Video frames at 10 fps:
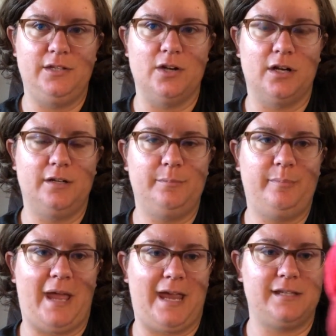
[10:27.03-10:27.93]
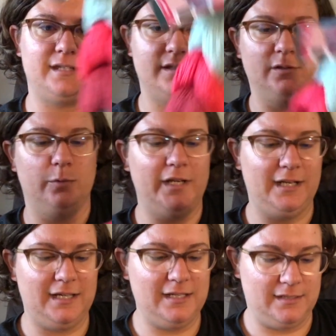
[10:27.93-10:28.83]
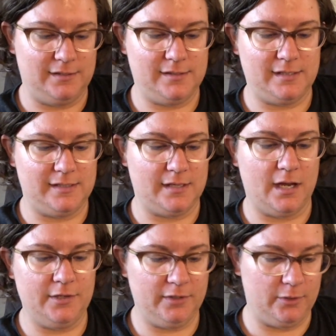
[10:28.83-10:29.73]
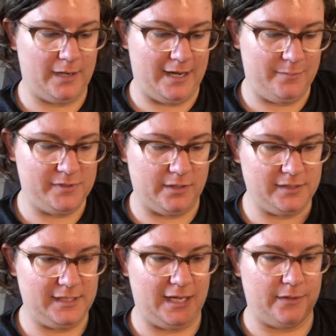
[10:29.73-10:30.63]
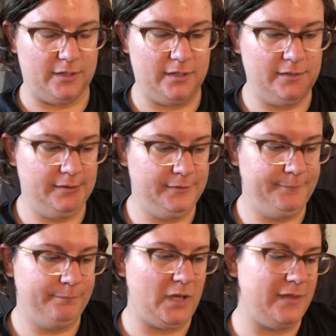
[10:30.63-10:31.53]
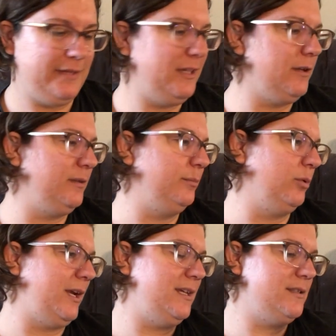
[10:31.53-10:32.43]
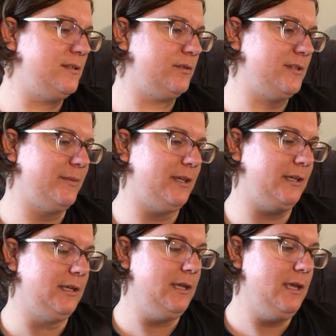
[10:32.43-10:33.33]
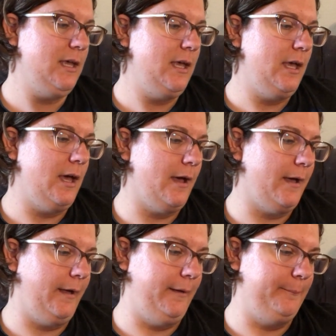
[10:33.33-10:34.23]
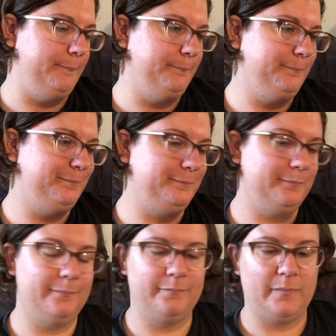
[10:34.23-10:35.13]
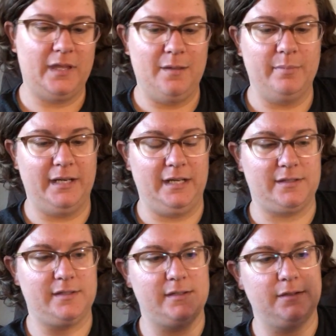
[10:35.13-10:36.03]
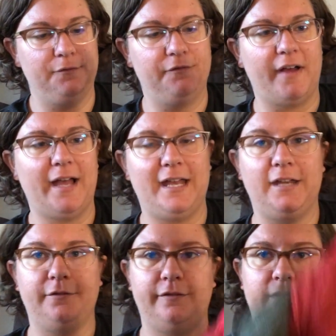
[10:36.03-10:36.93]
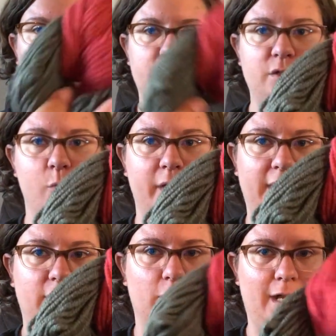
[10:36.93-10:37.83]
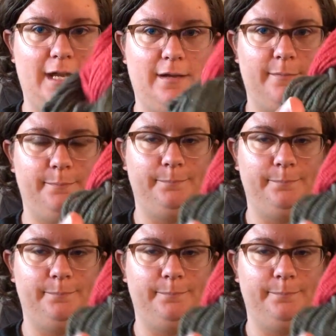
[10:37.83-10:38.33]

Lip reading: yarn packs. And so what it is, it's 100 grams altogether. I think they call them braids or something. But it's 5 20-gram